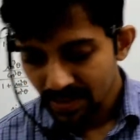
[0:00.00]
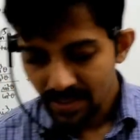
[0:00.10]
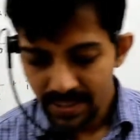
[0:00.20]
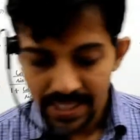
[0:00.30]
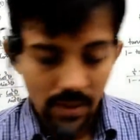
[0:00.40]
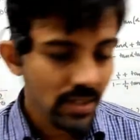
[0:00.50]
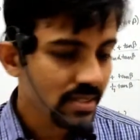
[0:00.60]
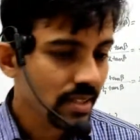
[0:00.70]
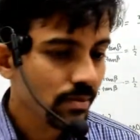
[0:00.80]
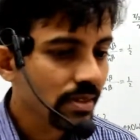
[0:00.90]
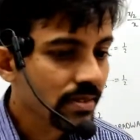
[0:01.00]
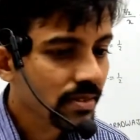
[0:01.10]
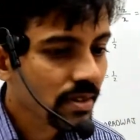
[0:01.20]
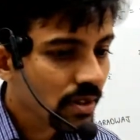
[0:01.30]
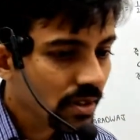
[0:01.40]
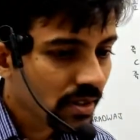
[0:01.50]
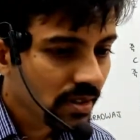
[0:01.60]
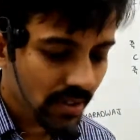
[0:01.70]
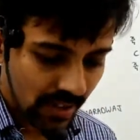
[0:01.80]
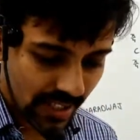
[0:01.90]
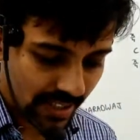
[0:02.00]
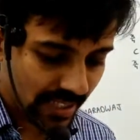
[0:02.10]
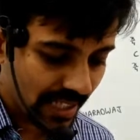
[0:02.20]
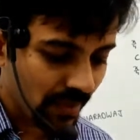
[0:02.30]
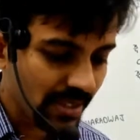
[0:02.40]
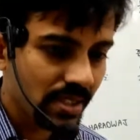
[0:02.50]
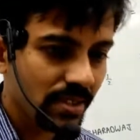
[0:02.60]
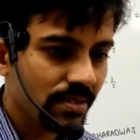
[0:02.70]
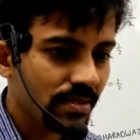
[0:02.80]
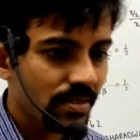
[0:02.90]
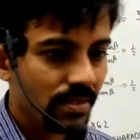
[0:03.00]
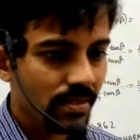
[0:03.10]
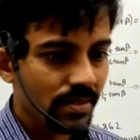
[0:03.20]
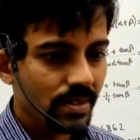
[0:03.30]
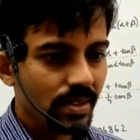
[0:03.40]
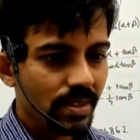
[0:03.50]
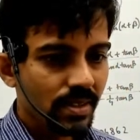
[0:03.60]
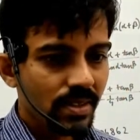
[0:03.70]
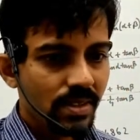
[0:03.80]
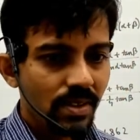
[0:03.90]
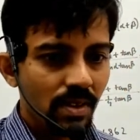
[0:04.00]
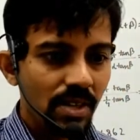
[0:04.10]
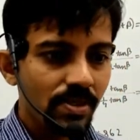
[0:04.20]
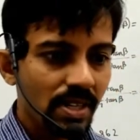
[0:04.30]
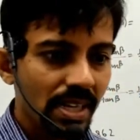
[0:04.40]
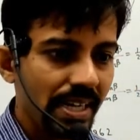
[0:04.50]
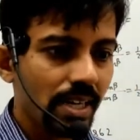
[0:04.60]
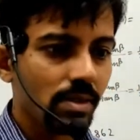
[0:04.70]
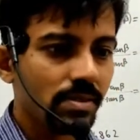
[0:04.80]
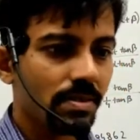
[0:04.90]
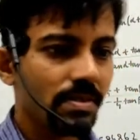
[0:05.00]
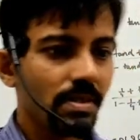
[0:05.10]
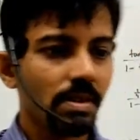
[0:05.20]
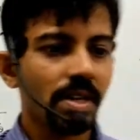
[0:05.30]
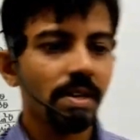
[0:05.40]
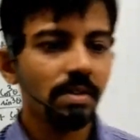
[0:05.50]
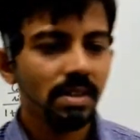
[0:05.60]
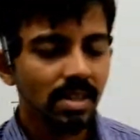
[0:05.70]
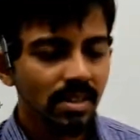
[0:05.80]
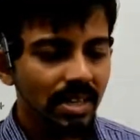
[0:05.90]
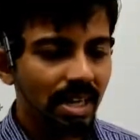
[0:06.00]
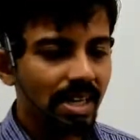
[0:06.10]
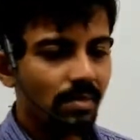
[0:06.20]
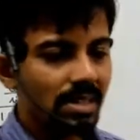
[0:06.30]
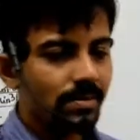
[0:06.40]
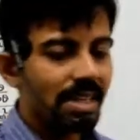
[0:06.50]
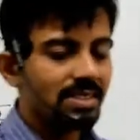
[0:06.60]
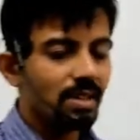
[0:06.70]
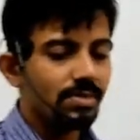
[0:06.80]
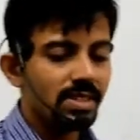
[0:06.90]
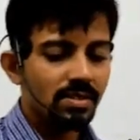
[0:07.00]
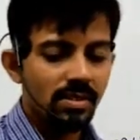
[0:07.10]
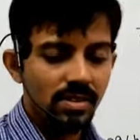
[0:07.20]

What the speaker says: Any doubt is that please you can send messages only for clearing doubts. Okay. Regarding mathematics subject.